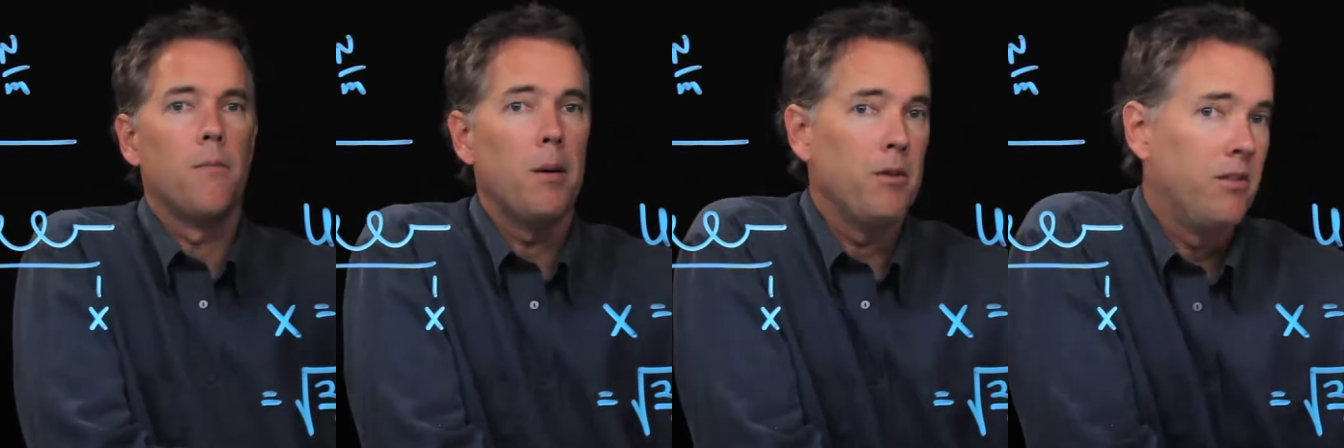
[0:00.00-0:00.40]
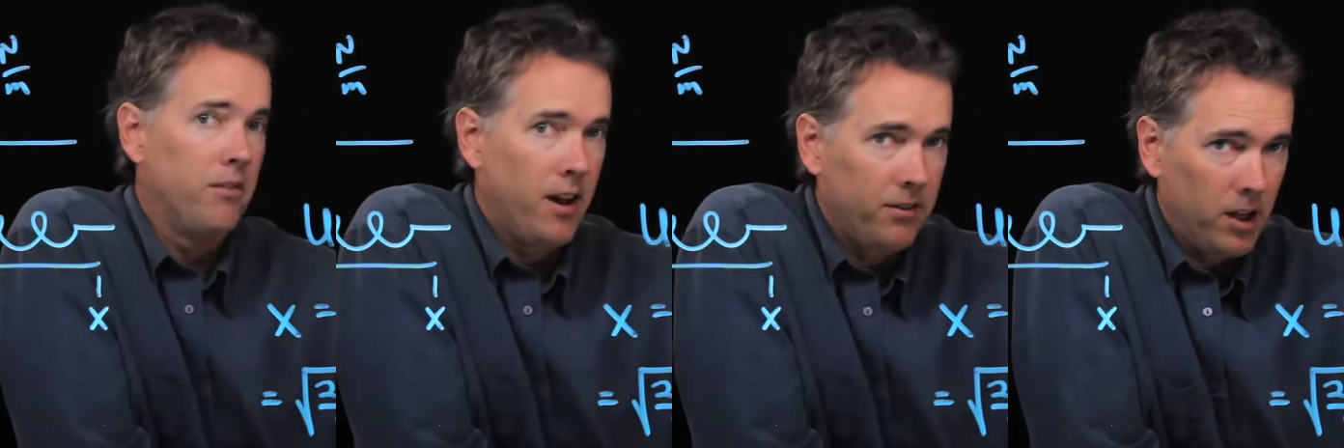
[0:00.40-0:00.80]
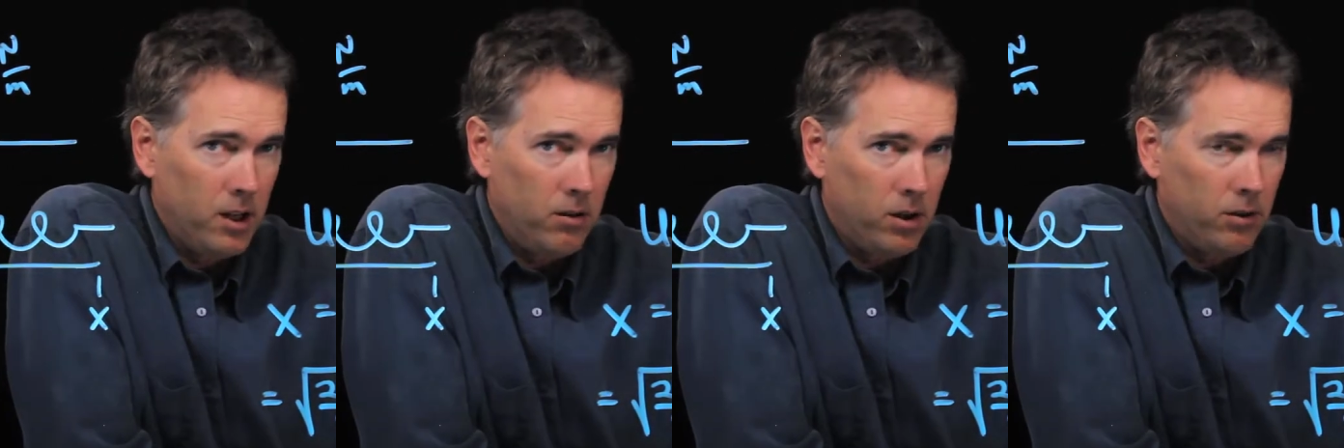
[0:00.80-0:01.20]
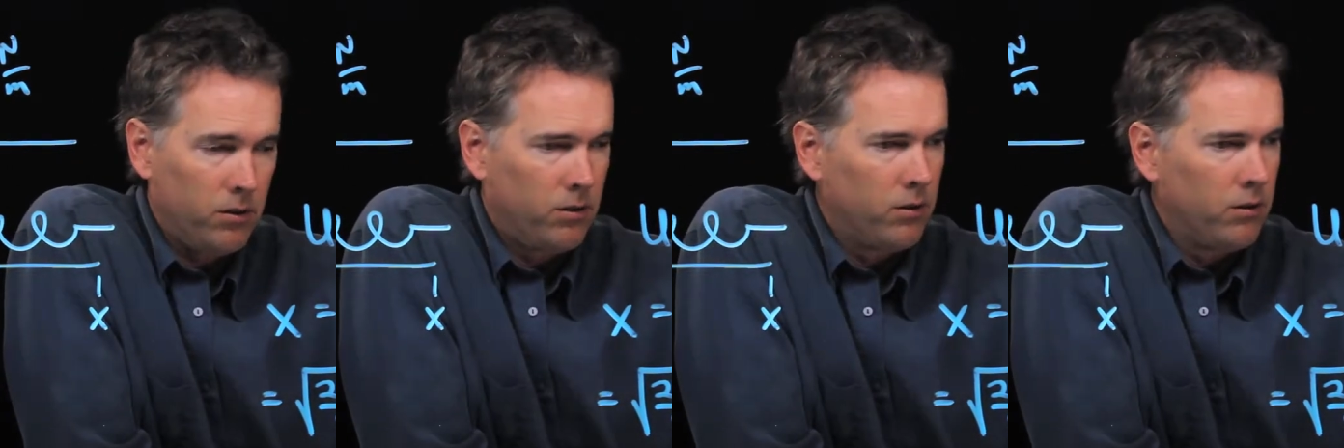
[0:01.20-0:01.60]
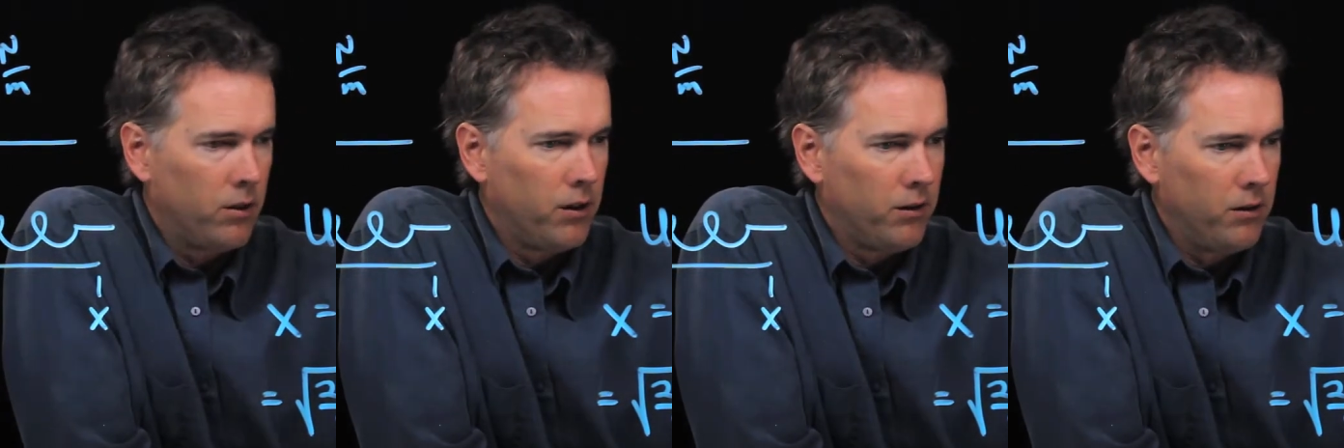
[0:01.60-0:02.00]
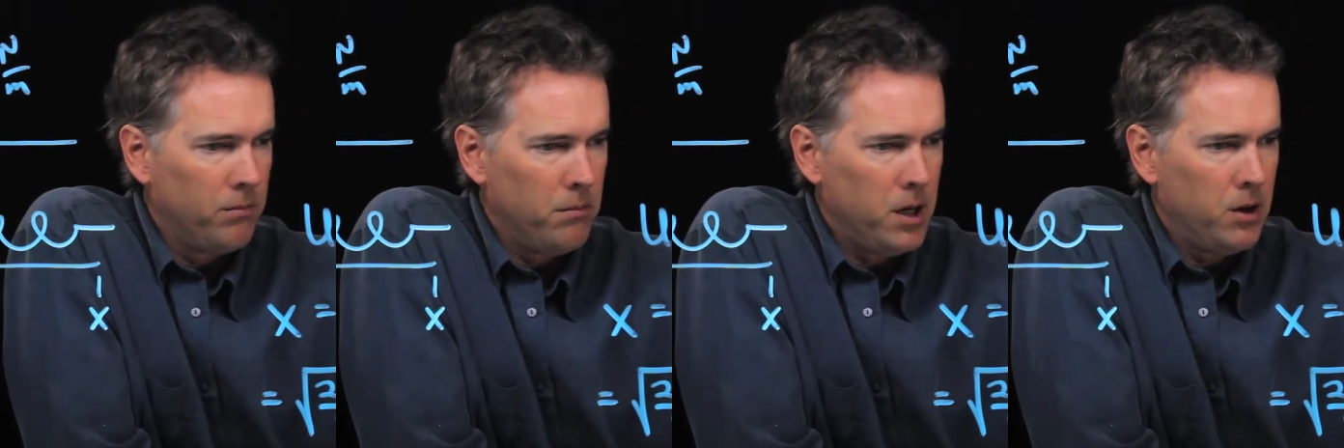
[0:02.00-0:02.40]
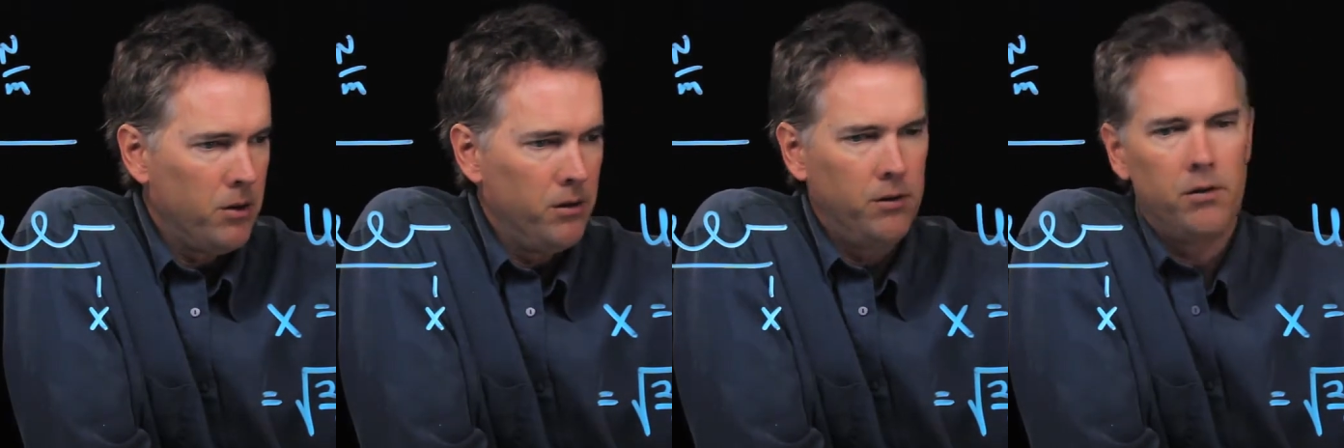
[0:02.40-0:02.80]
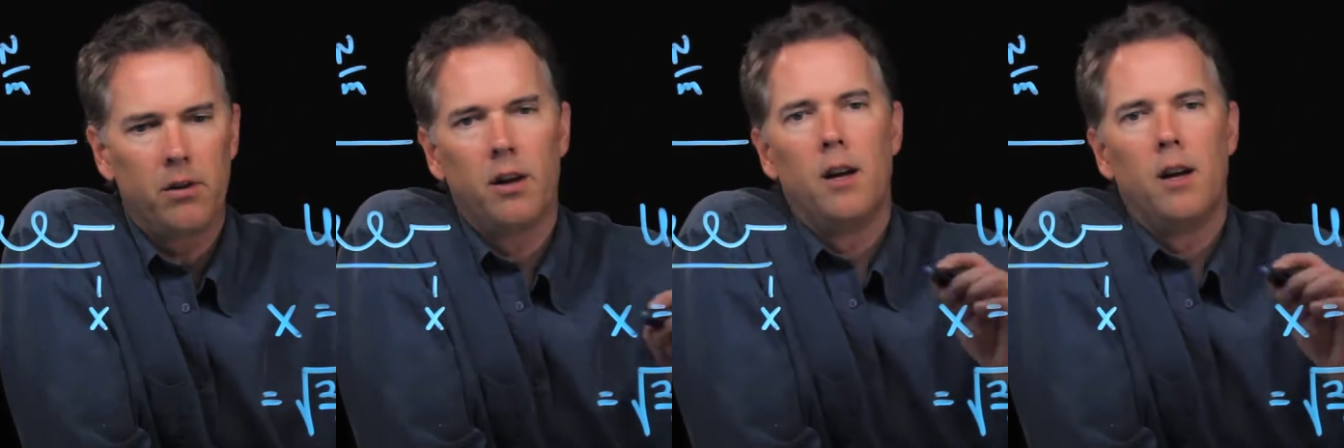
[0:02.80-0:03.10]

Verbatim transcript: Remember this is SI units, so this is meters.